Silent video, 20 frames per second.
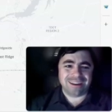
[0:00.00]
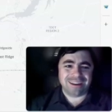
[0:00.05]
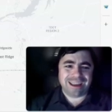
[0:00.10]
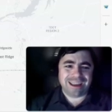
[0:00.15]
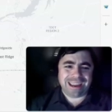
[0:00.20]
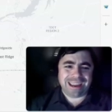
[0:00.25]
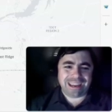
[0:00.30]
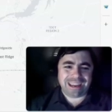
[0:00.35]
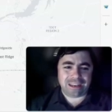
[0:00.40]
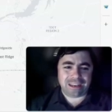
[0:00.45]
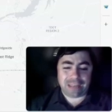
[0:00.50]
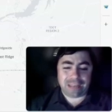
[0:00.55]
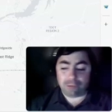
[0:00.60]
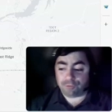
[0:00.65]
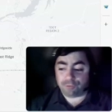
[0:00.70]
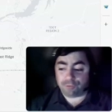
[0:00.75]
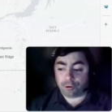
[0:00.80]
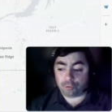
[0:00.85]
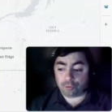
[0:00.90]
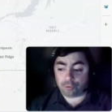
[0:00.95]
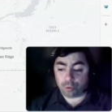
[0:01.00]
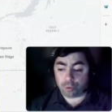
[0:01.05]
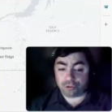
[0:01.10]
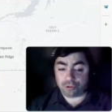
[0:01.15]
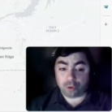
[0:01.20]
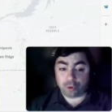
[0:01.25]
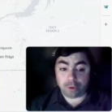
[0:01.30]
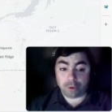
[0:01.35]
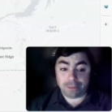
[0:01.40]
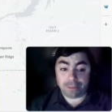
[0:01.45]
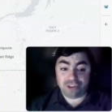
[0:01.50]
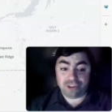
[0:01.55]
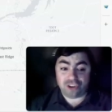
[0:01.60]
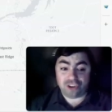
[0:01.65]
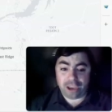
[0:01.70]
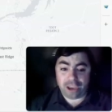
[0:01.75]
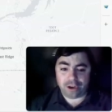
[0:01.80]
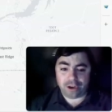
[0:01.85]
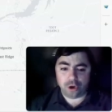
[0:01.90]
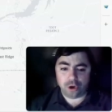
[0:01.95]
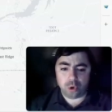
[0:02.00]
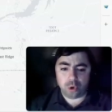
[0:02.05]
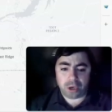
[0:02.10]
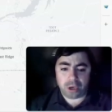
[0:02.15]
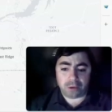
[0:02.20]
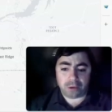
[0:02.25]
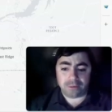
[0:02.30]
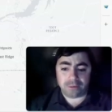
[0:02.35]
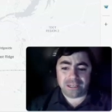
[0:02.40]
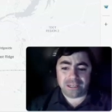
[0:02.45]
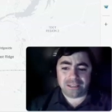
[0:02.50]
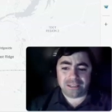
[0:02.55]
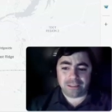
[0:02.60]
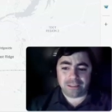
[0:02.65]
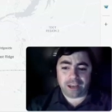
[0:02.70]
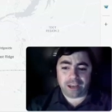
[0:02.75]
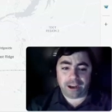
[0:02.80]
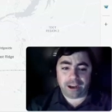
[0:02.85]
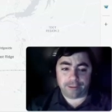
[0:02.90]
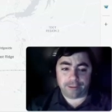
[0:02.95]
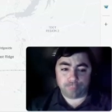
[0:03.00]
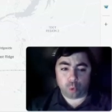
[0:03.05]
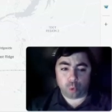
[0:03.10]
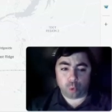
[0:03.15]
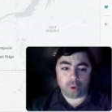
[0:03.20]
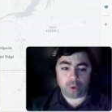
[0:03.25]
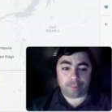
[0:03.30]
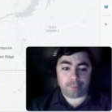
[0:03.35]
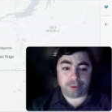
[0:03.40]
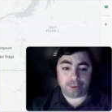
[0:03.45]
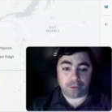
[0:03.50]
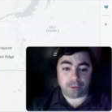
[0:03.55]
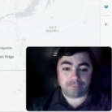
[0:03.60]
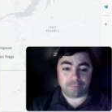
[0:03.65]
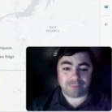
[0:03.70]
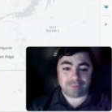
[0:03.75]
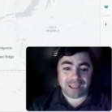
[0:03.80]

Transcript: And that first one's going to be Chattanooga that I have pulled up here.